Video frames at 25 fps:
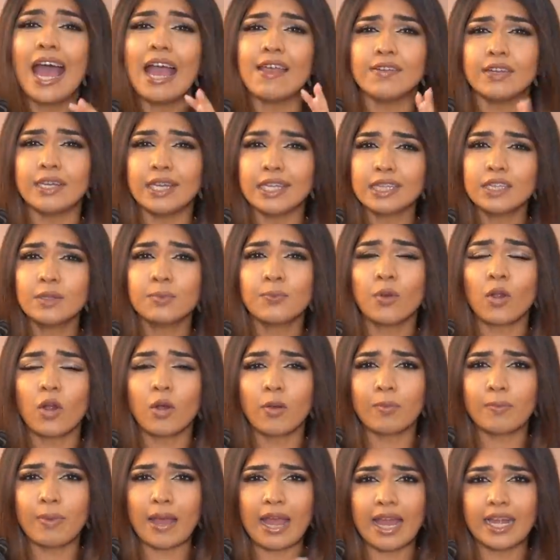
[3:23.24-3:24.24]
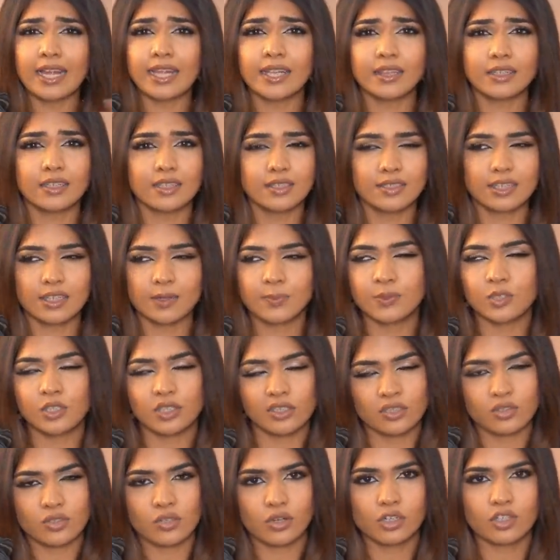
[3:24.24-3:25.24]
I will link the bag in the
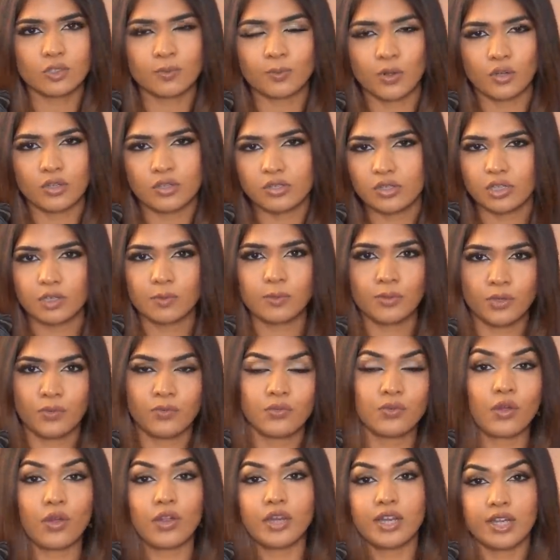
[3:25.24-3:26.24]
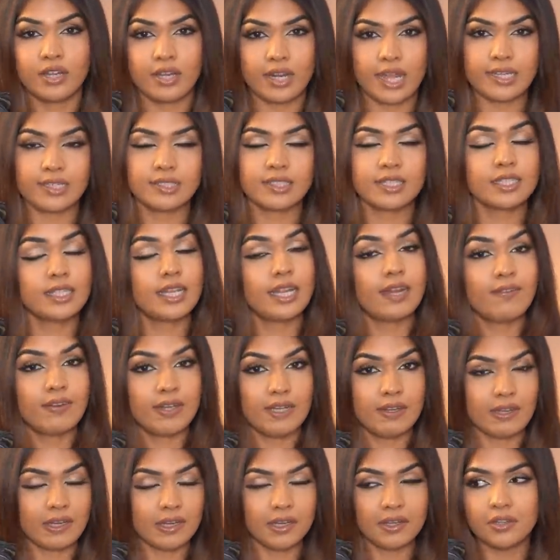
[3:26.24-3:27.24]
description. It's not sponsored, but if you are interested, then I
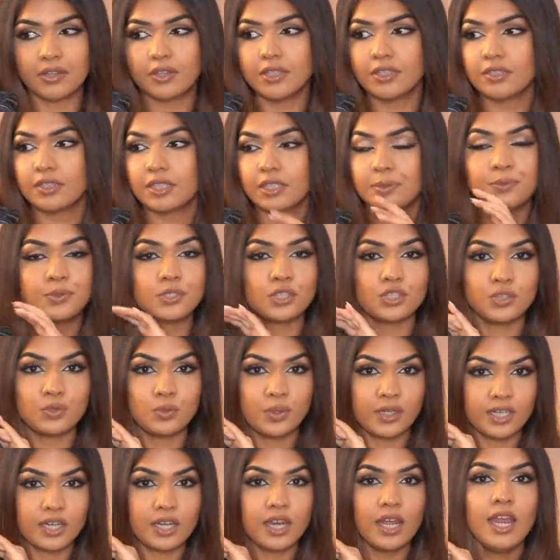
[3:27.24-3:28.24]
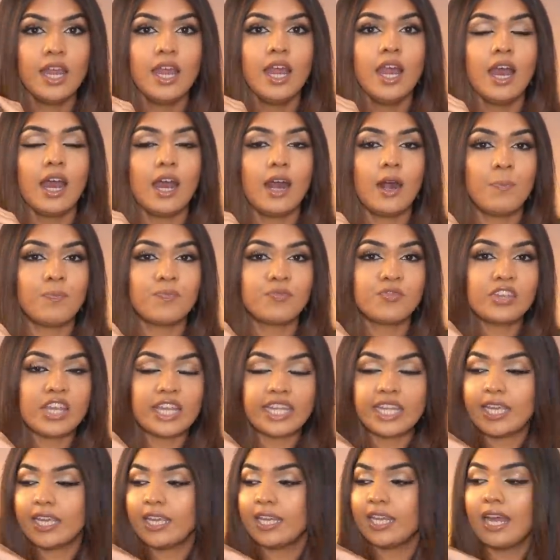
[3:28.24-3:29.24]
will link it in the description. You can
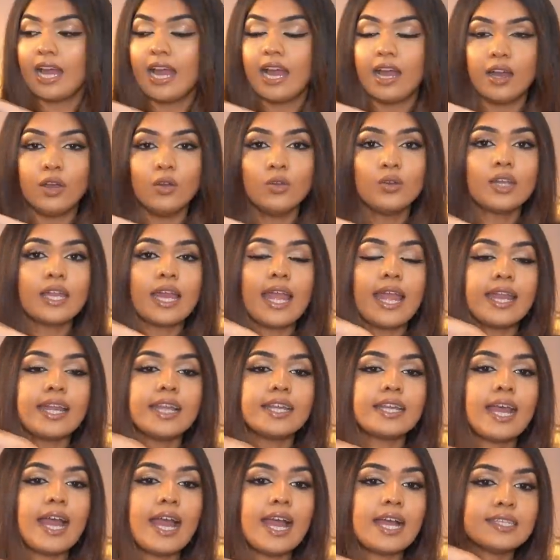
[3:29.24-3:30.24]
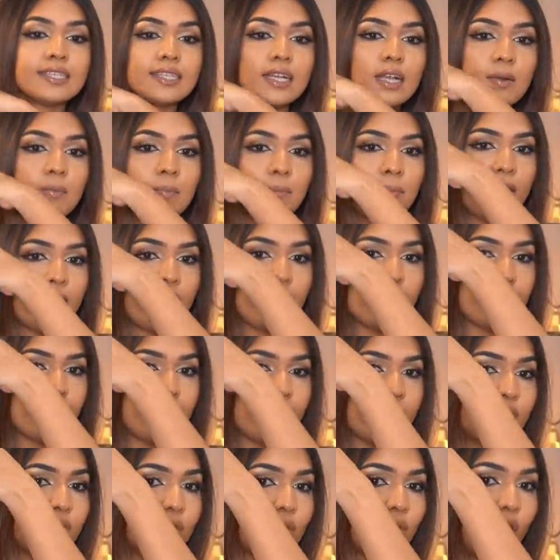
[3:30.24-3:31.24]
check it out, and it has a
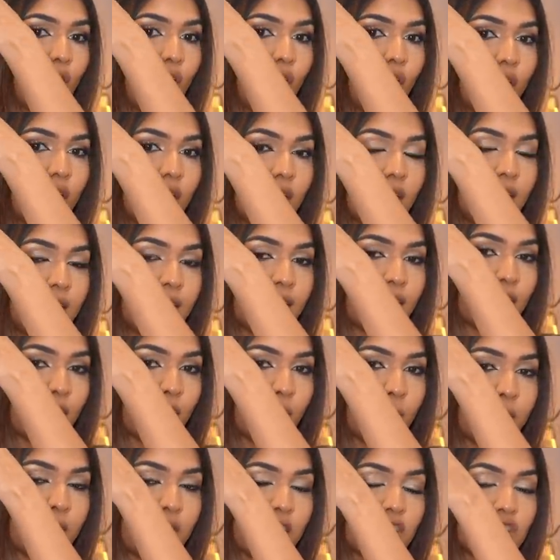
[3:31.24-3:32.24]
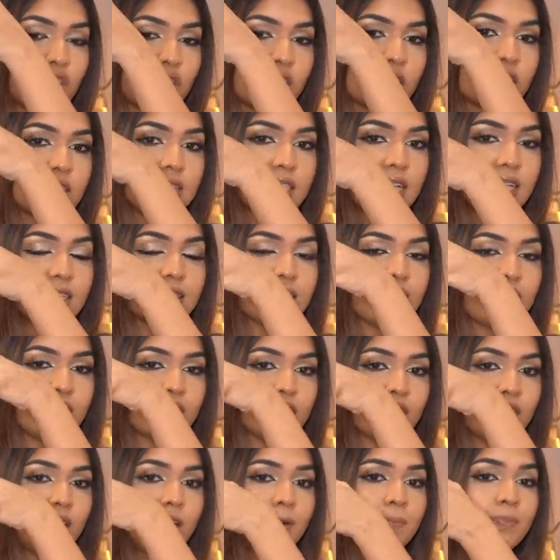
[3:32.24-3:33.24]
compartment for like, you know, brushes, etc.
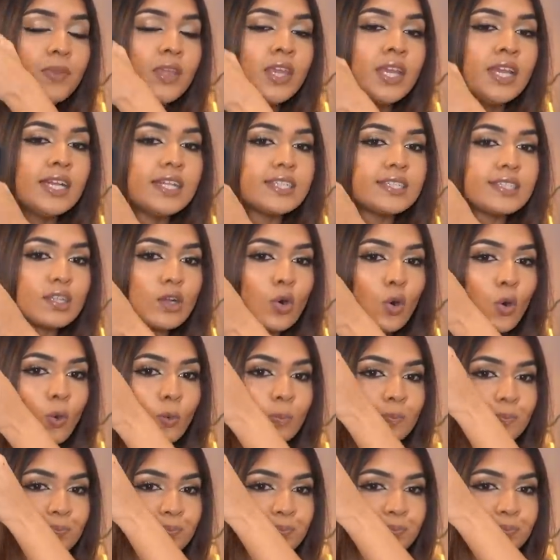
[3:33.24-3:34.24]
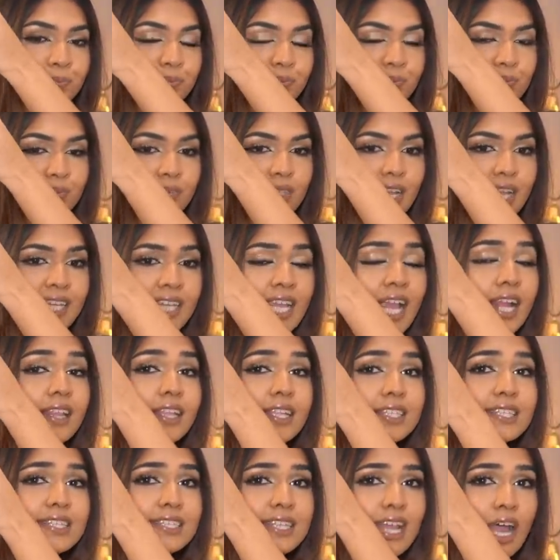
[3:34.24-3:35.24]
So
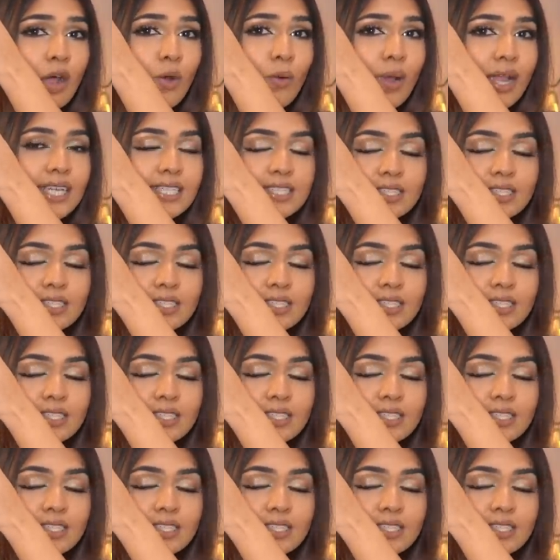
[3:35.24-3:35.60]
yeah, this is how I